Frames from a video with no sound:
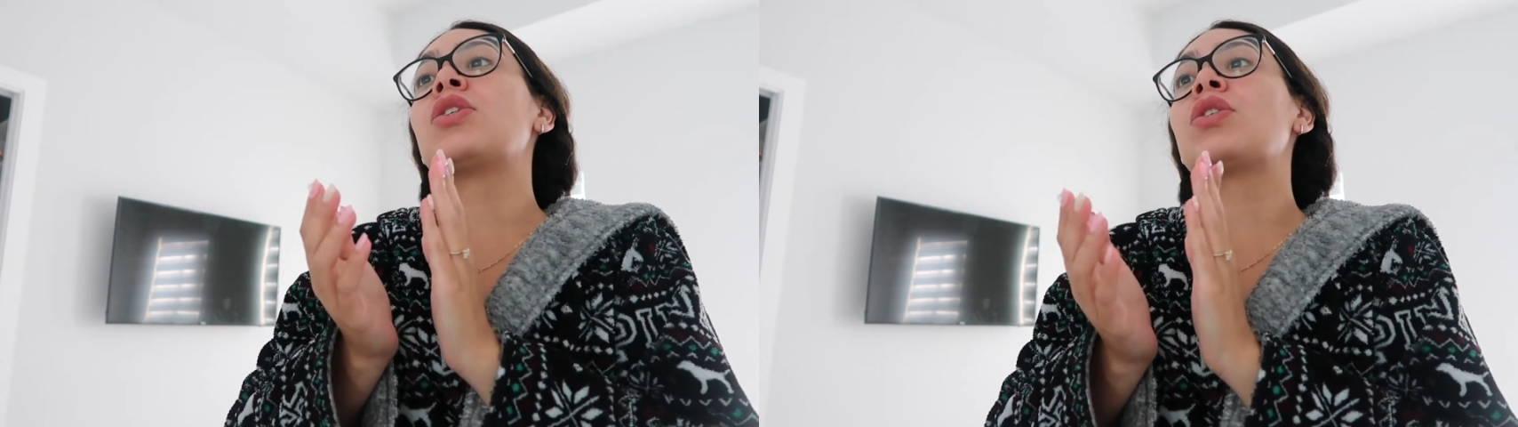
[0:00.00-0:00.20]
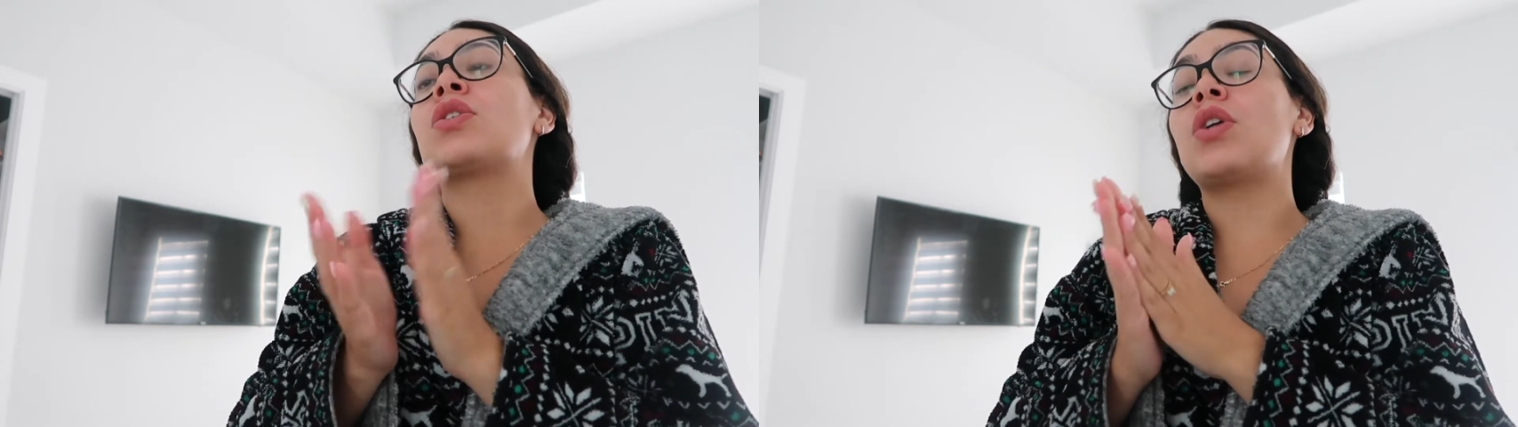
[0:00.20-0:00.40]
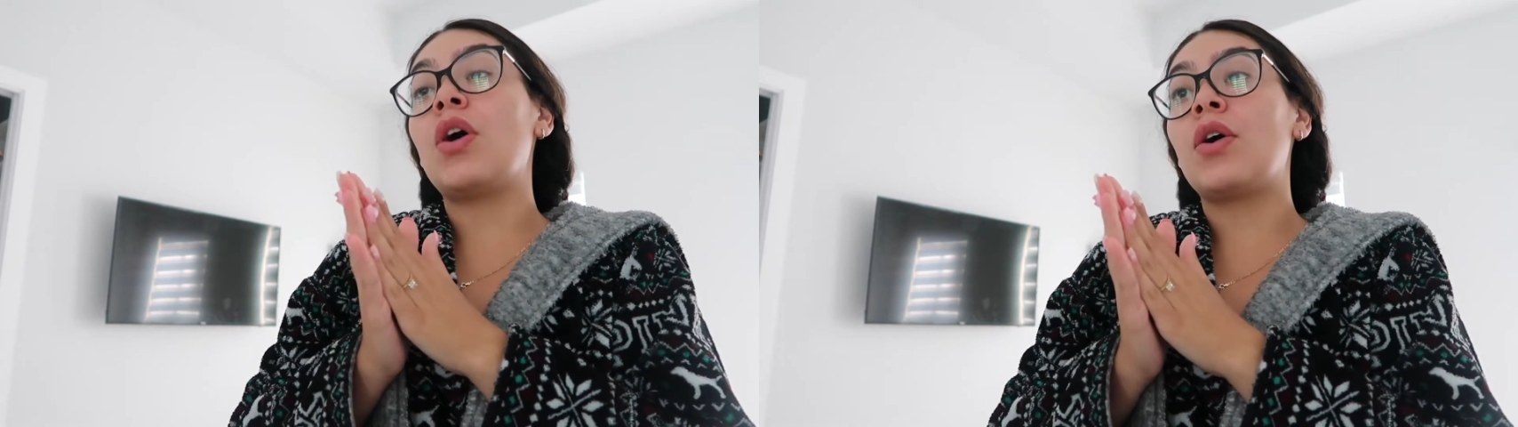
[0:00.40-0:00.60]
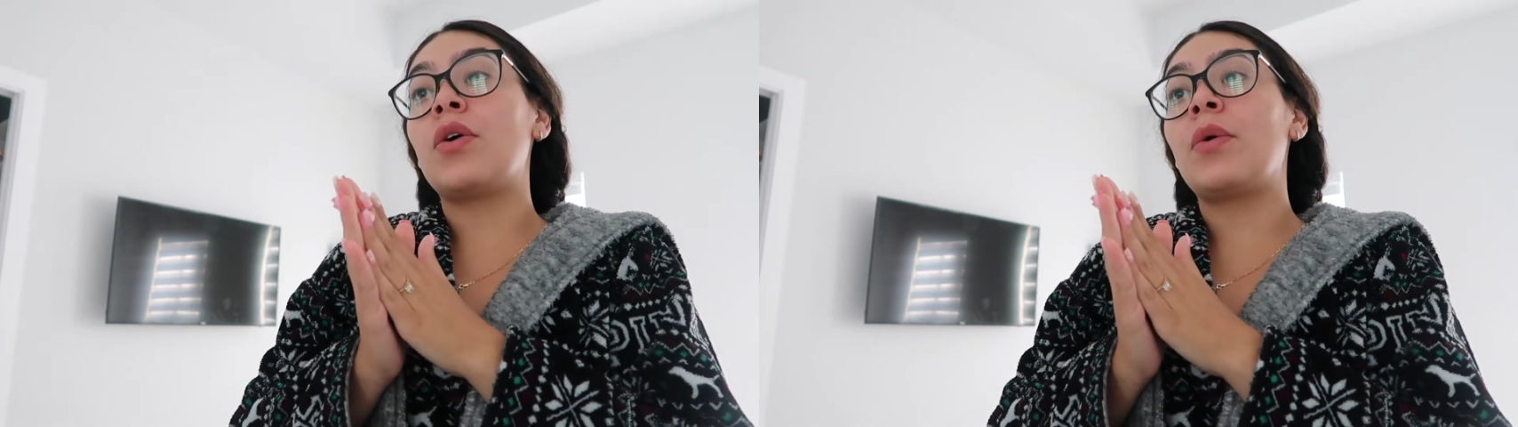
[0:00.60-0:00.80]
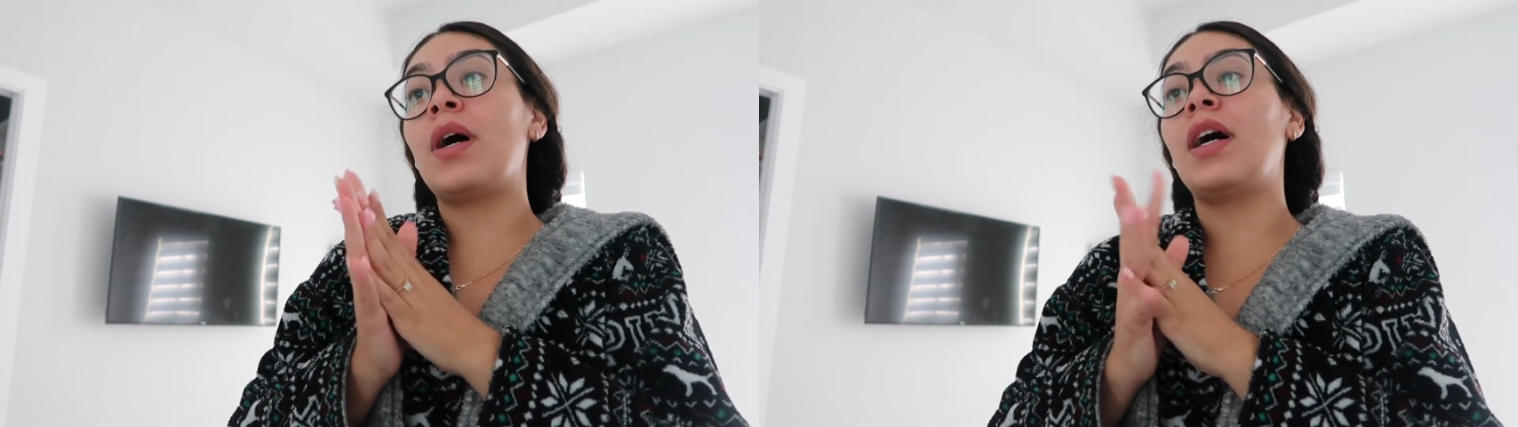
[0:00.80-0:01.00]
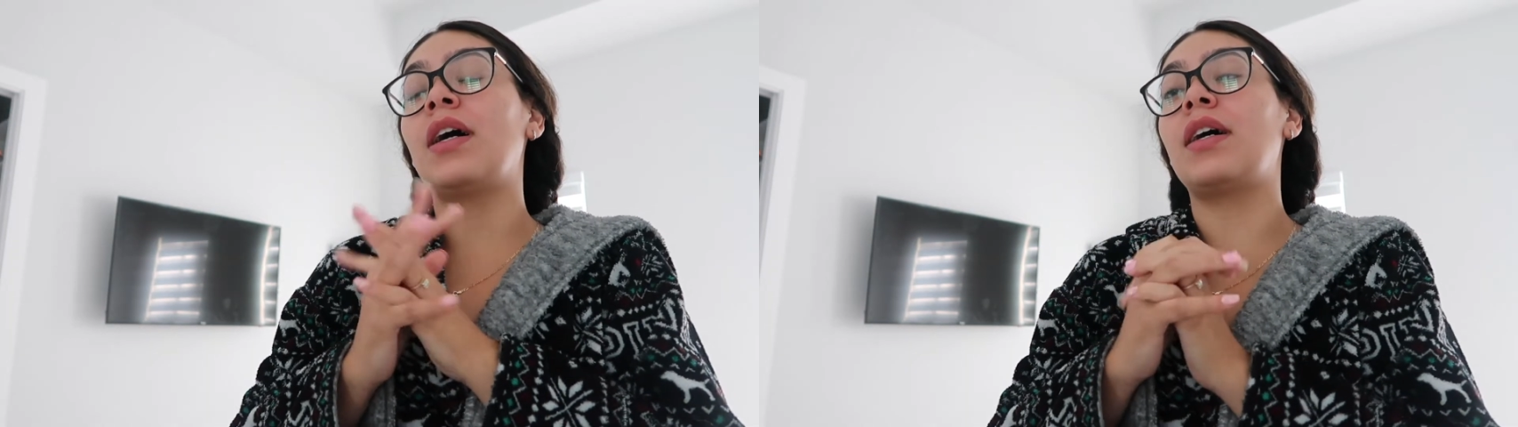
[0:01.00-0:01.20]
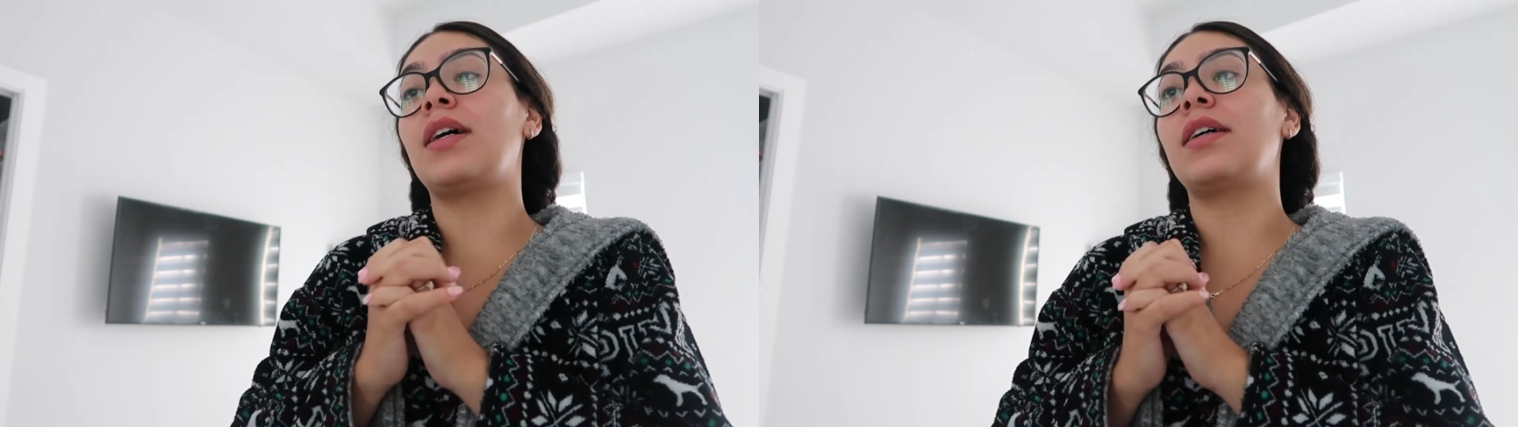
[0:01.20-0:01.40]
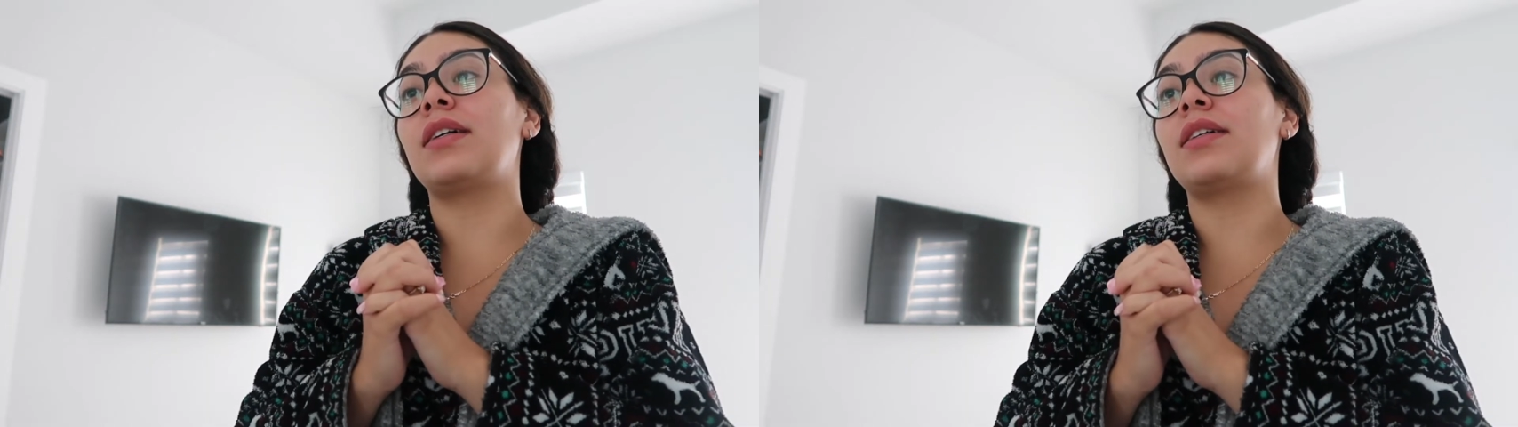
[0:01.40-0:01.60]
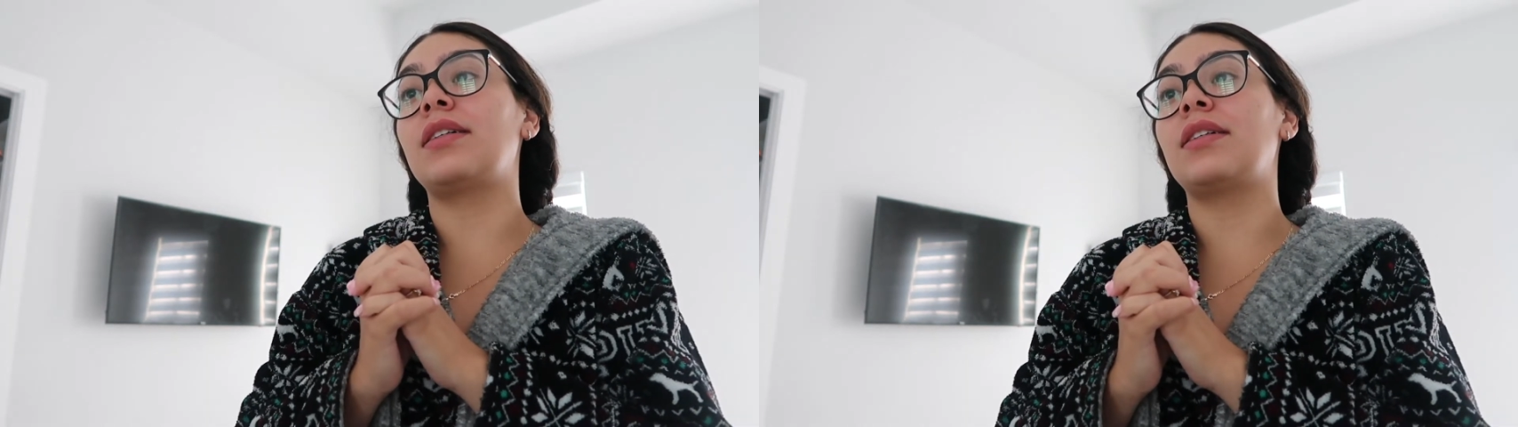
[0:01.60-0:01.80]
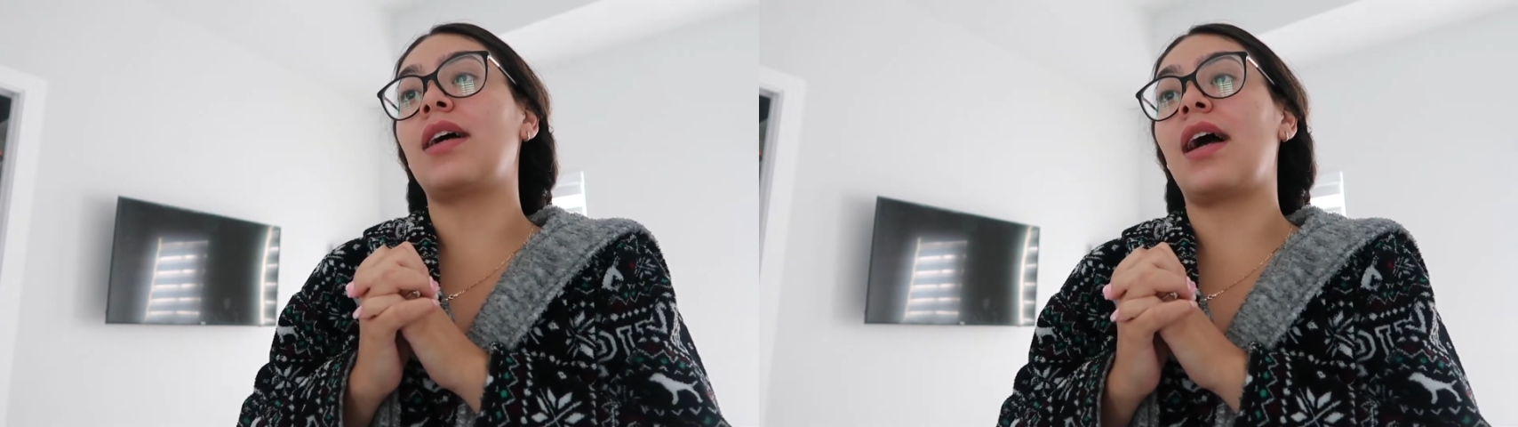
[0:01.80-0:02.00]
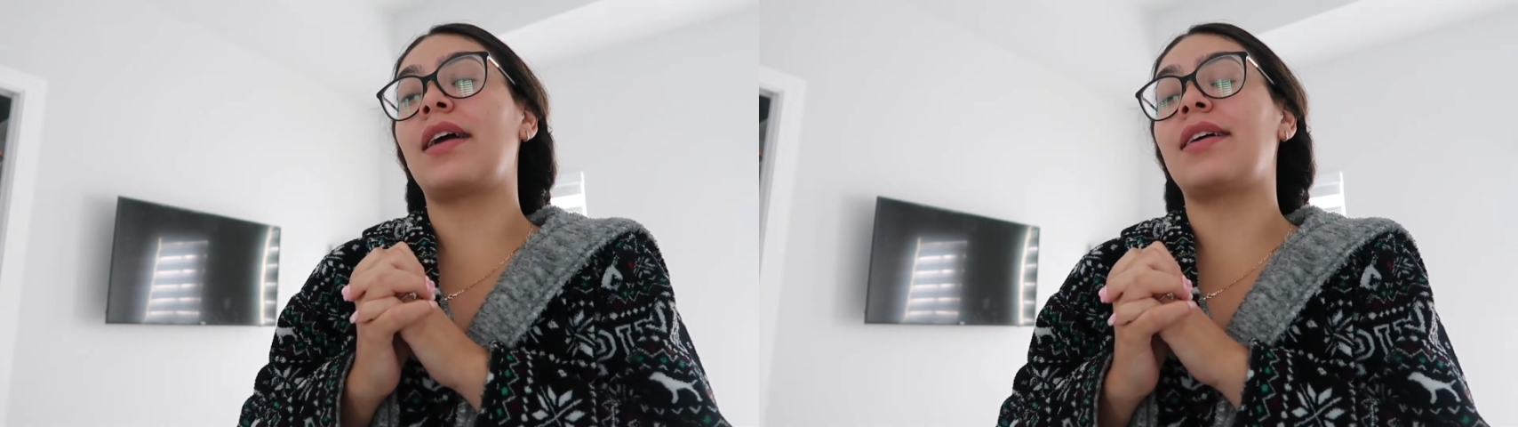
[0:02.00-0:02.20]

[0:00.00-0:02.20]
So I